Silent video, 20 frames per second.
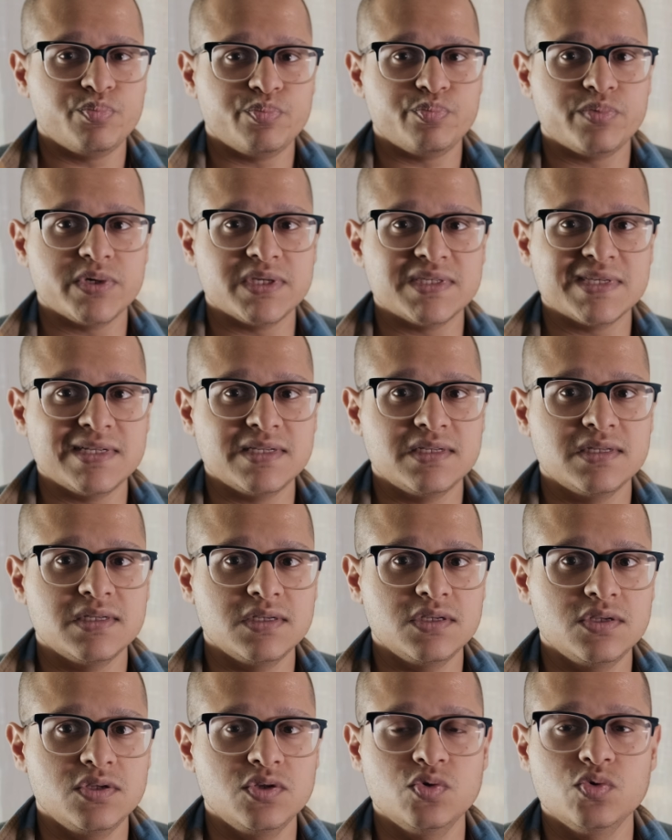because I
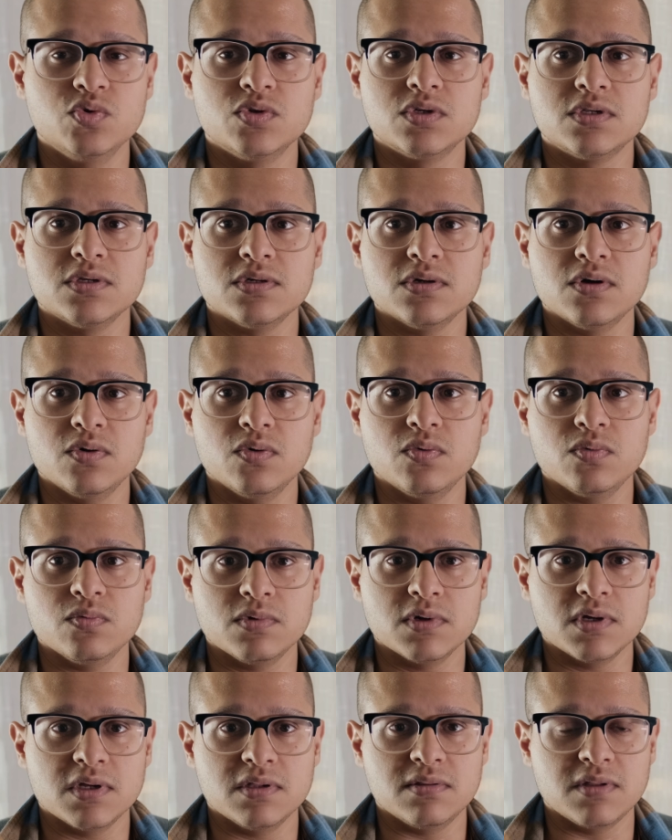did used to
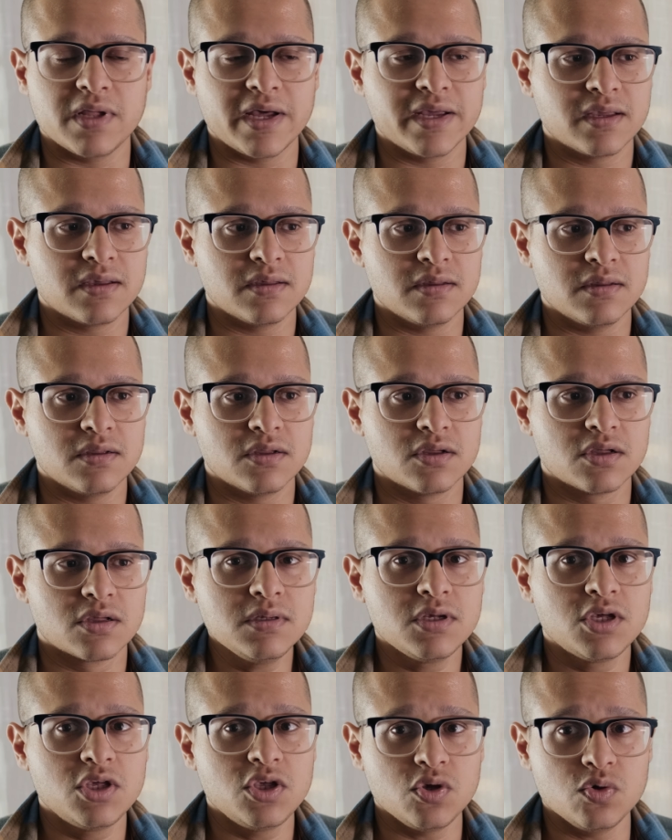own a Leica
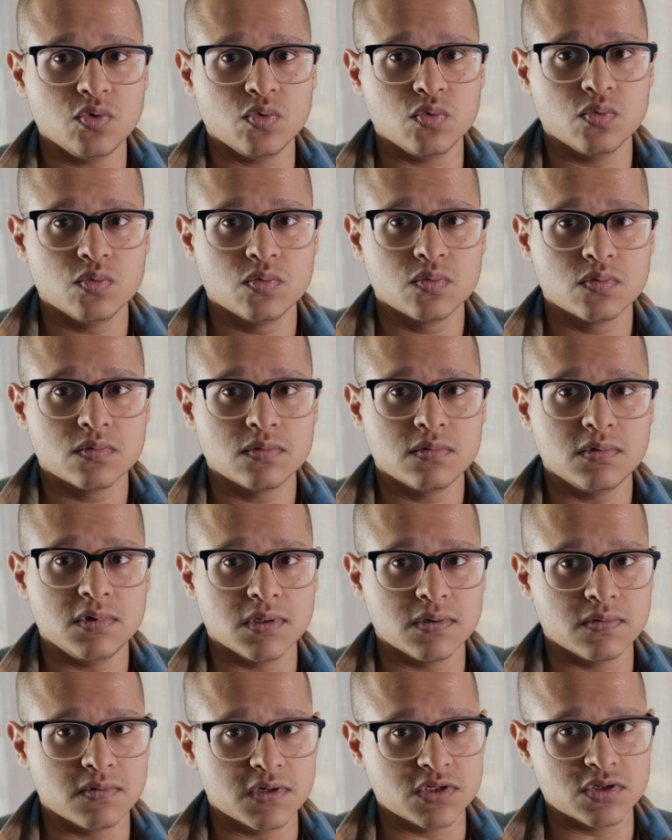Q, the
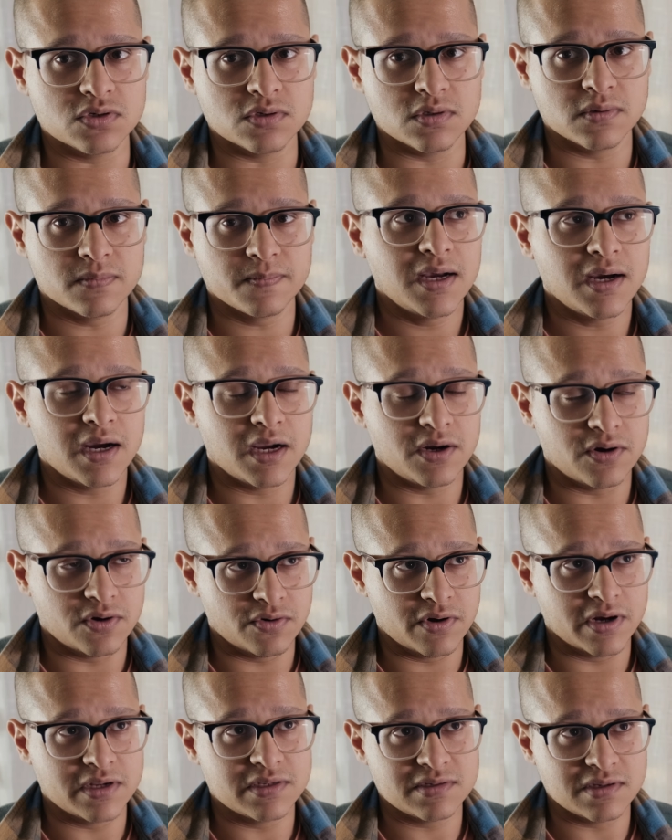original. I
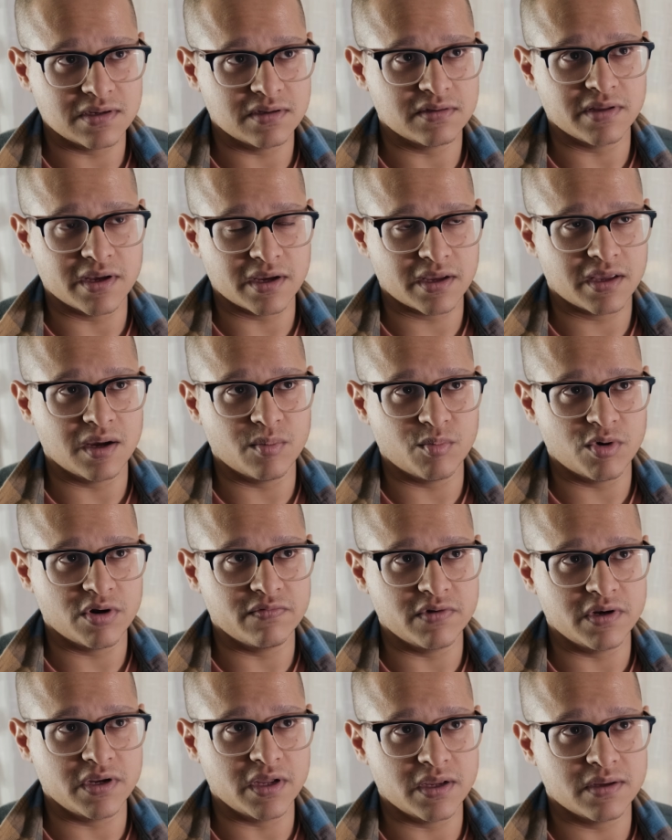regret selling that camera
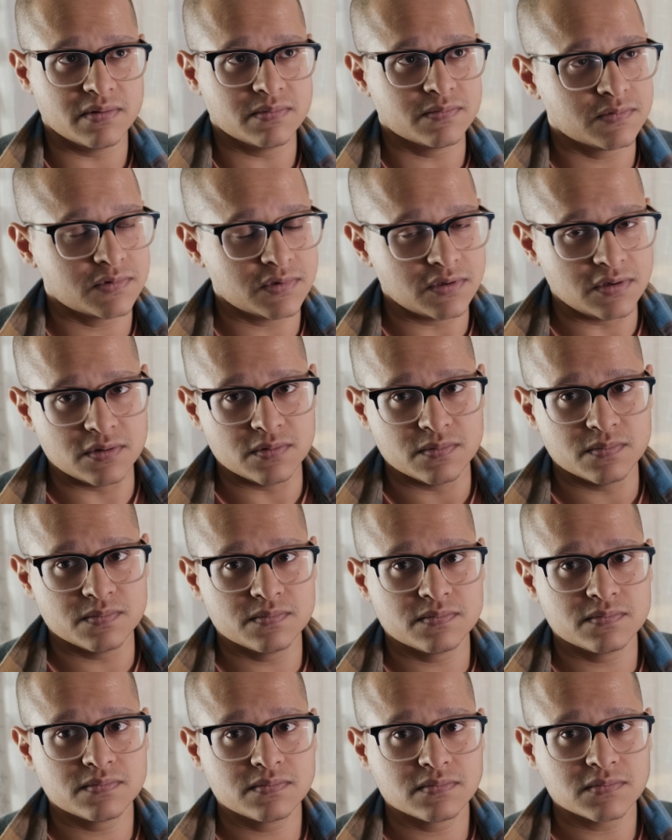every day, so
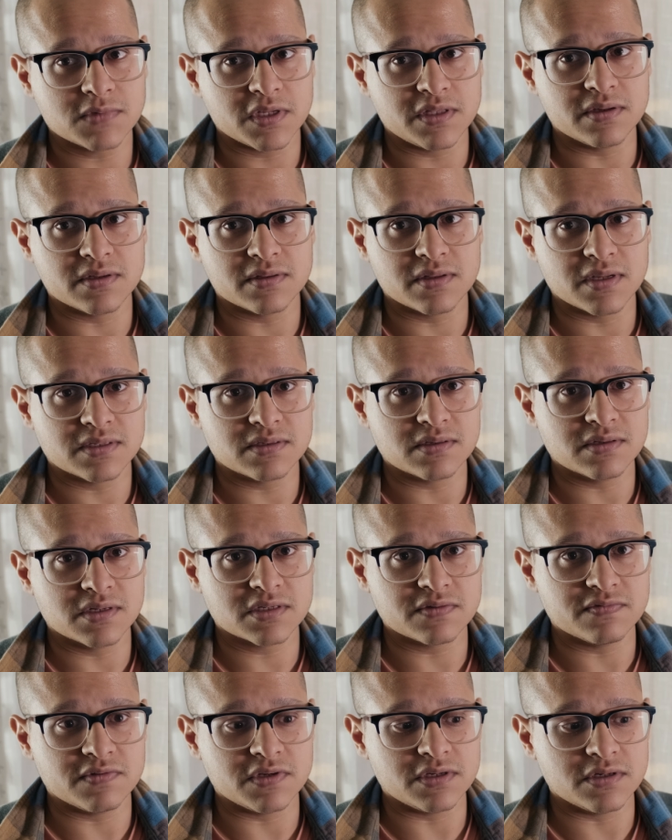I think that's the
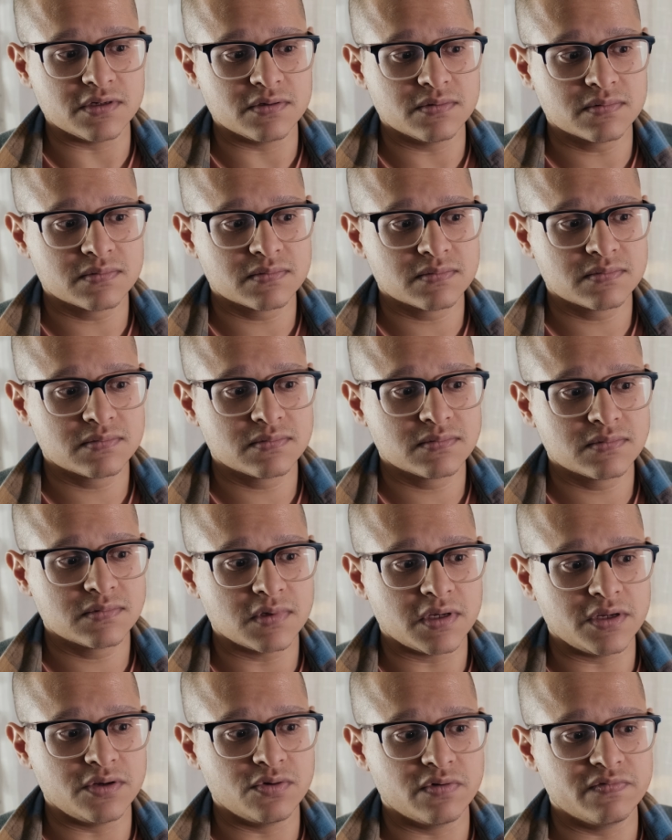next video.
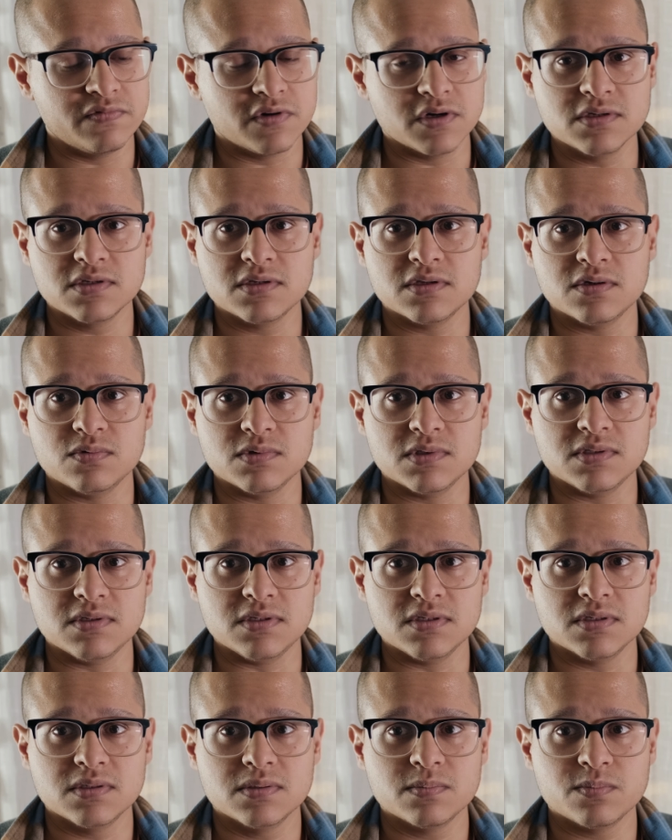I know I'm very slow with
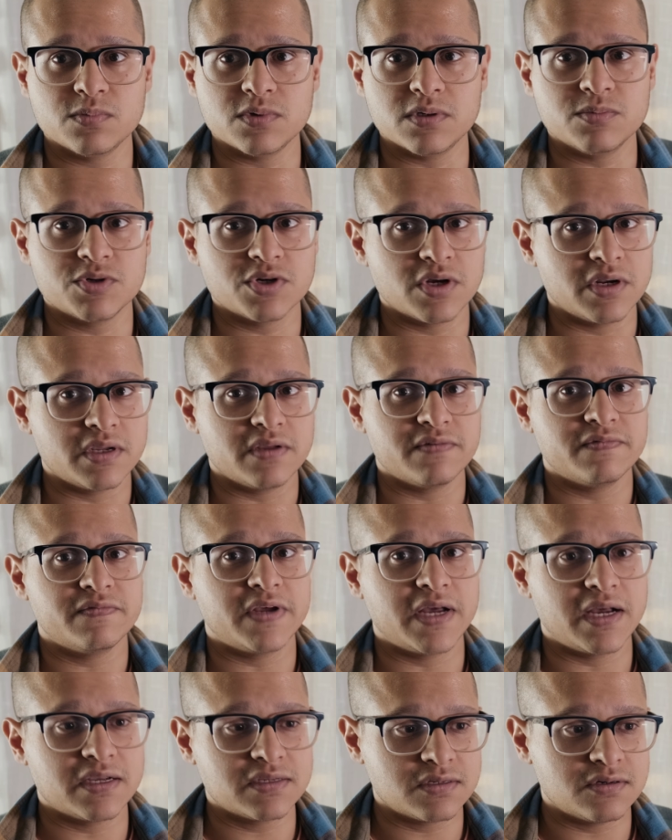these, but I'm trying to get
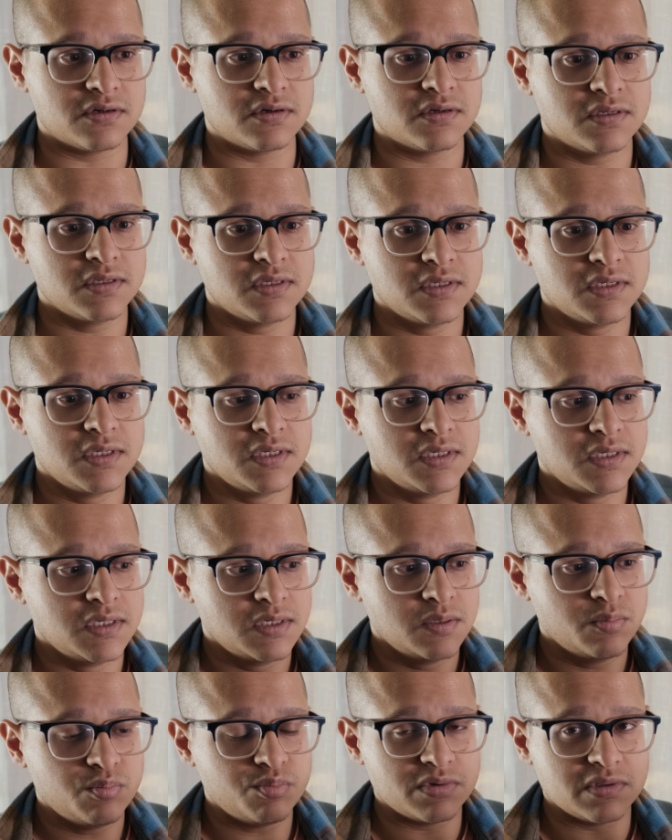faster.
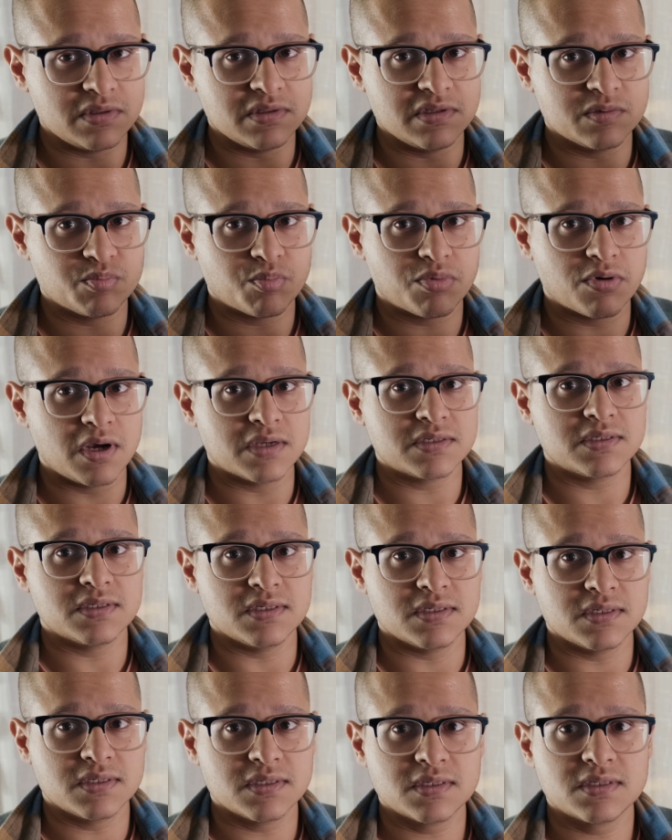But this
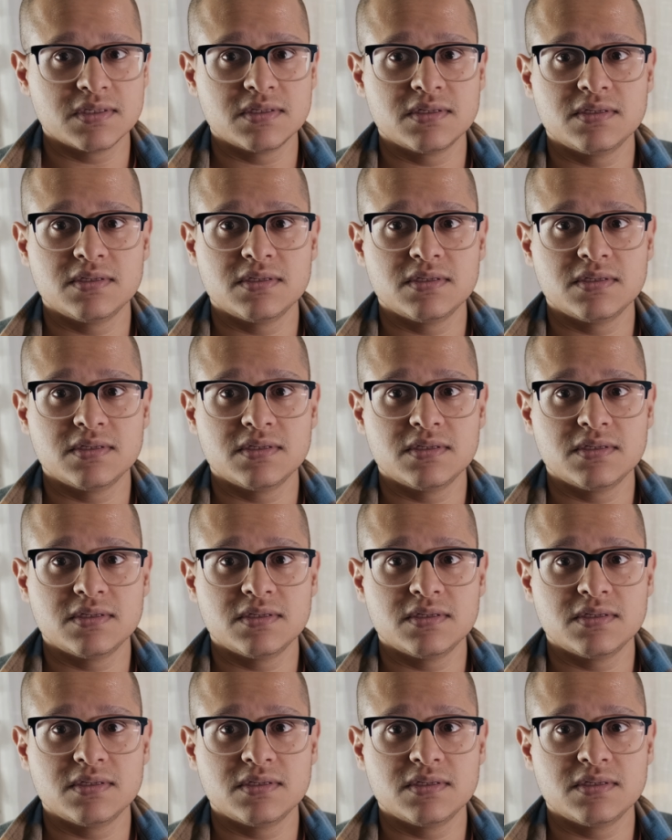process